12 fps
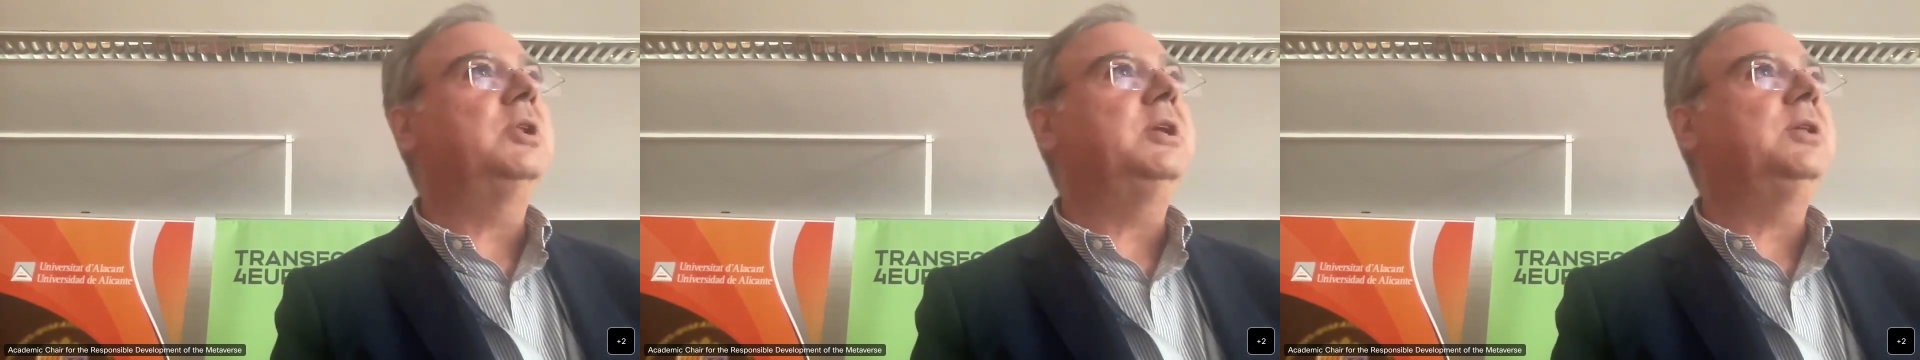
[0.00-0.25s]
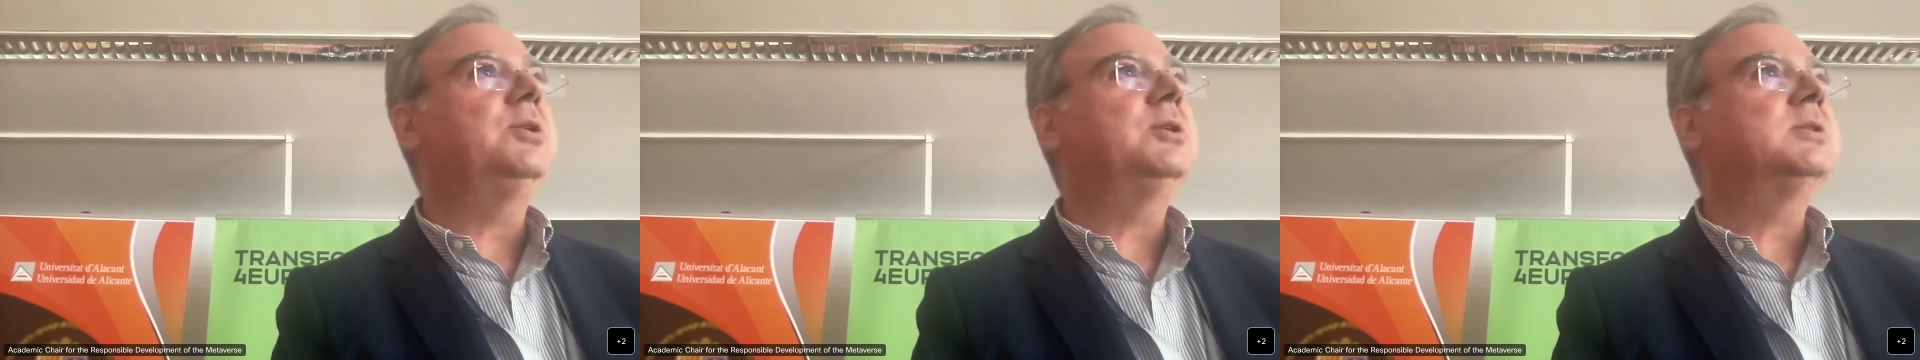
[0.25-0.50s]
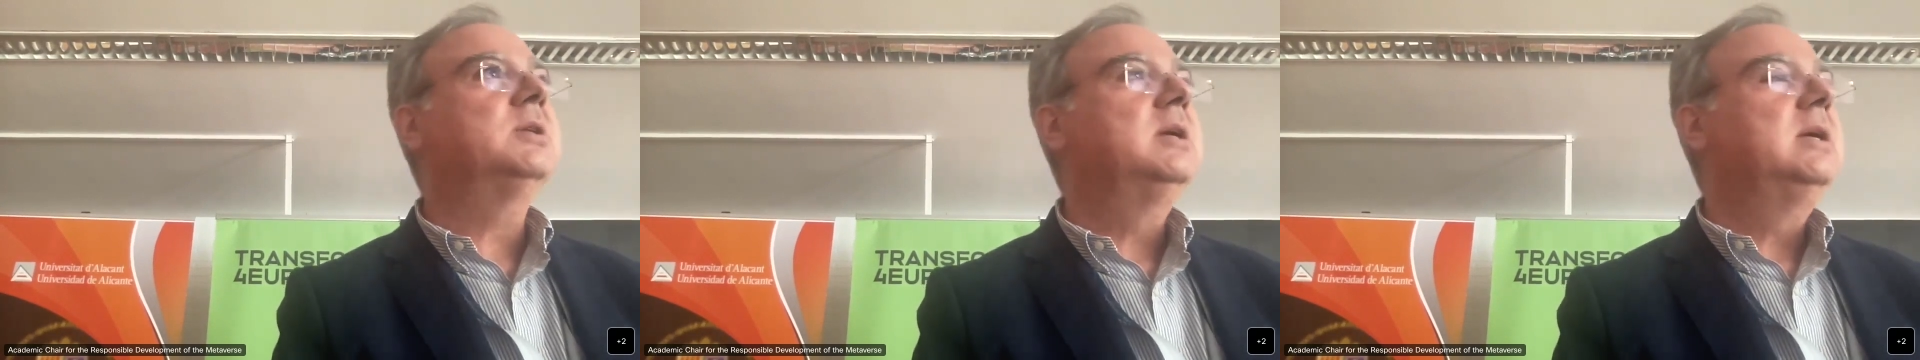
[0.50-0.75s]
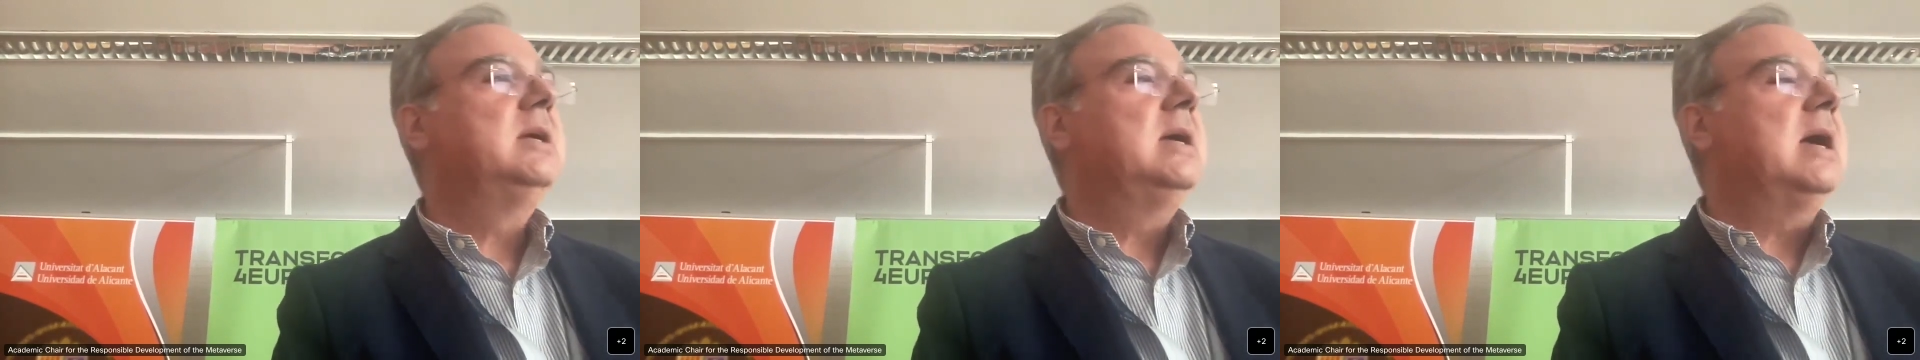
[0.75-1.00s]
leaders
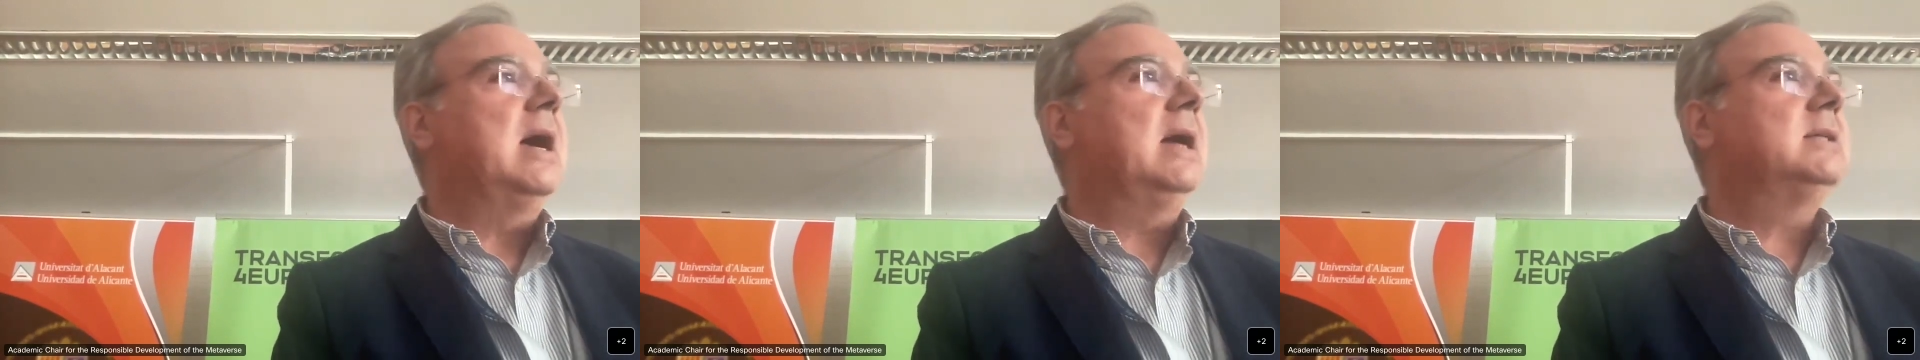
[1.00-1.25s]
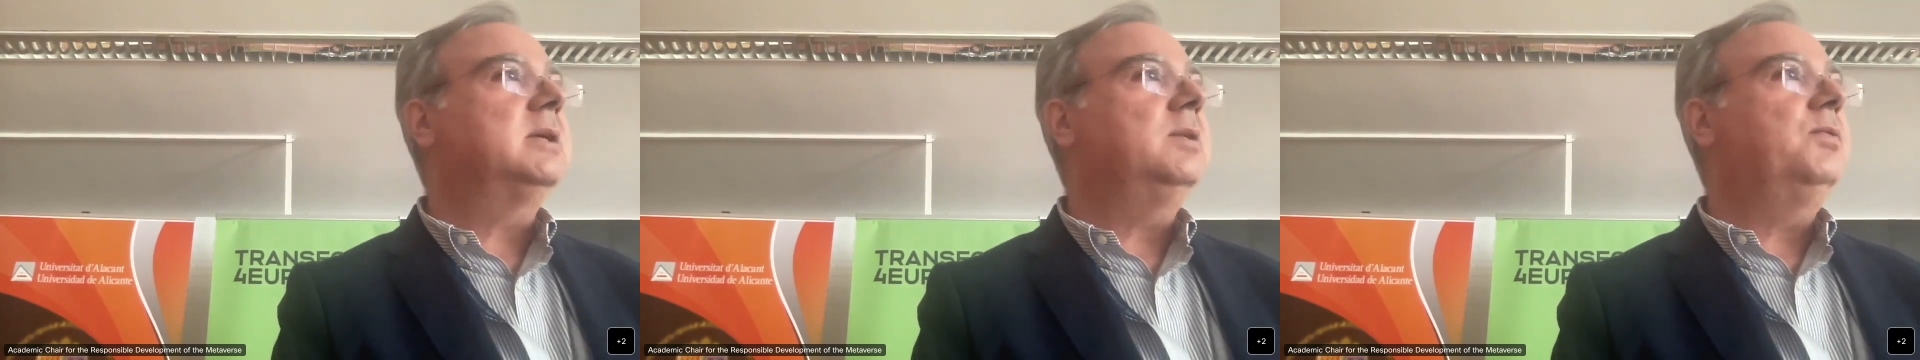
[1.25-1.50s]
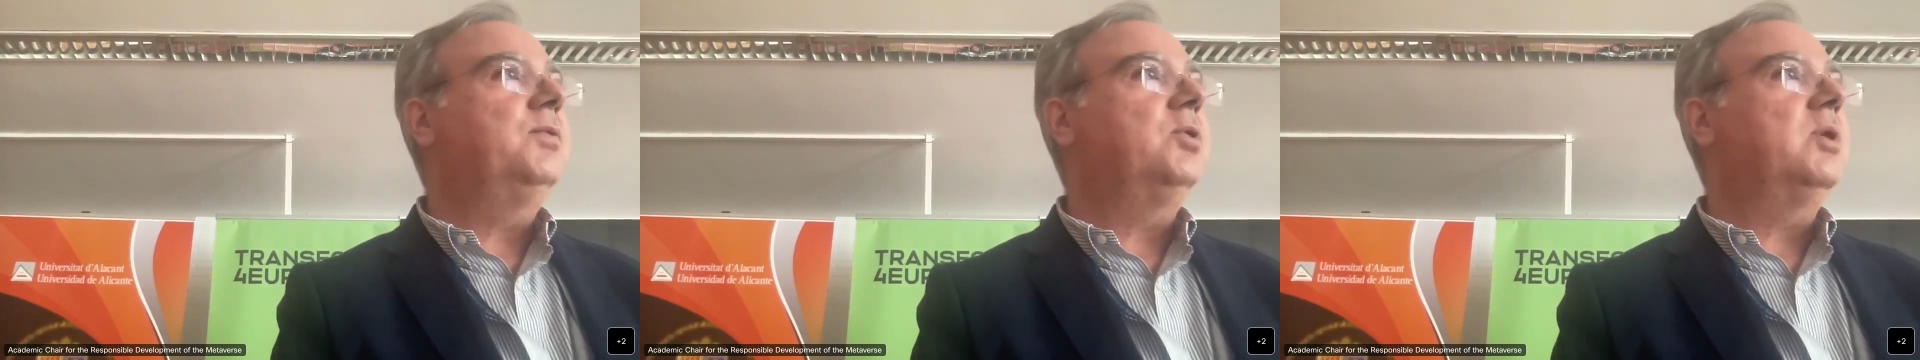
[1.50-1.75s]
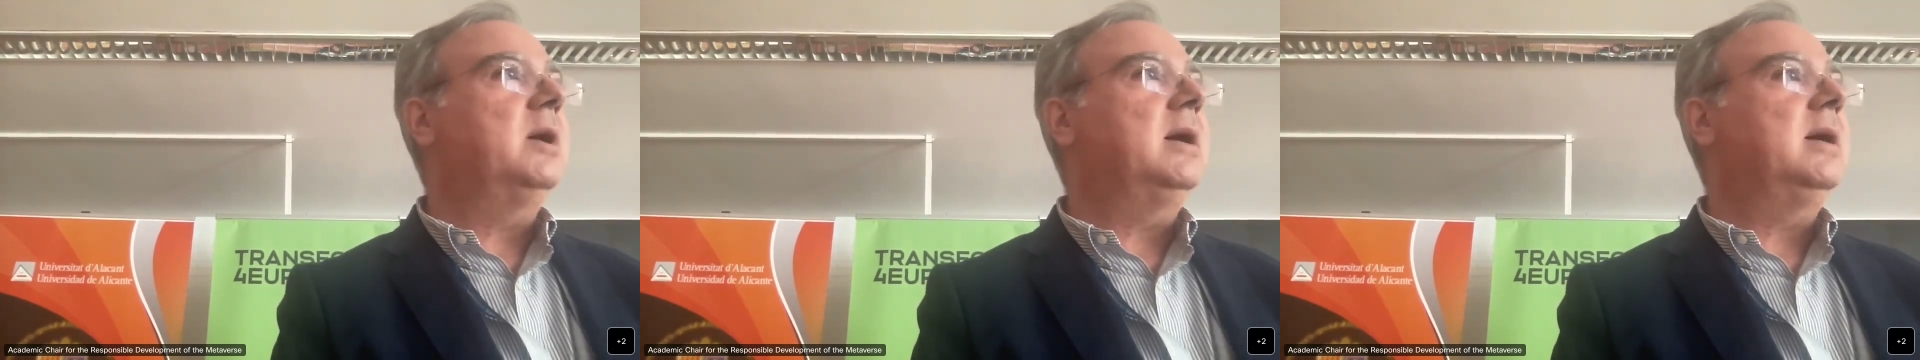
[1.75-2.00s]
asking
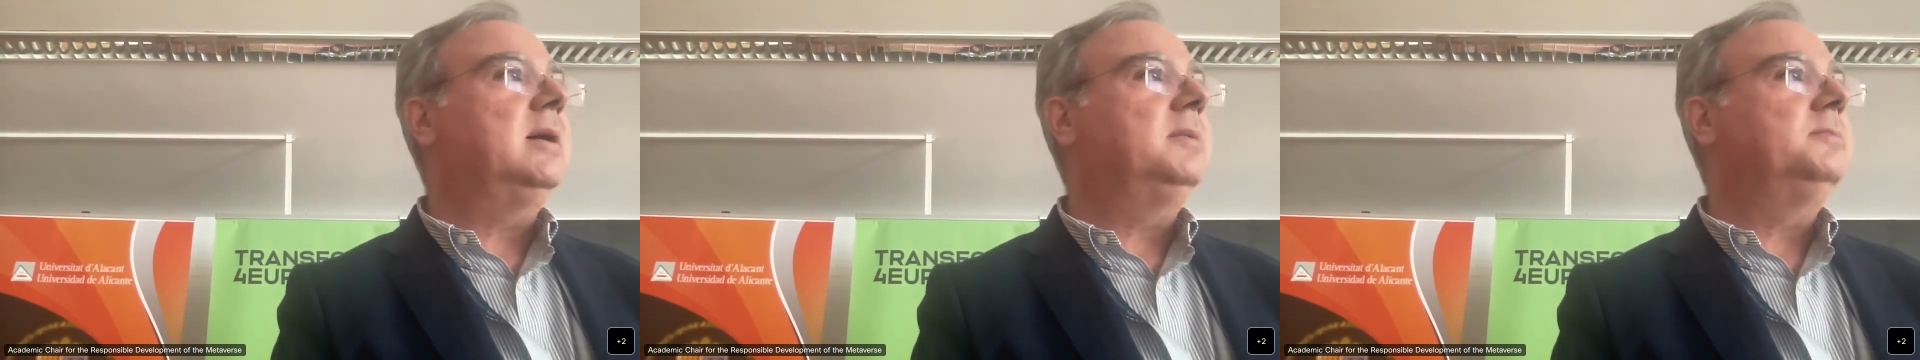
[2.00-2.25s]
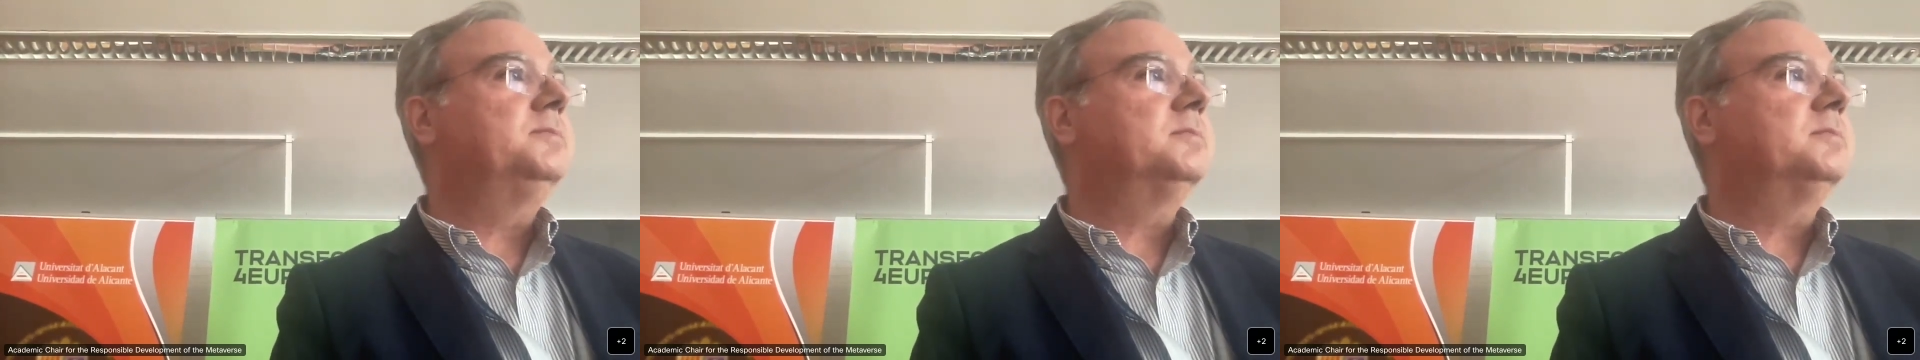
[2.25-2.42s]
for a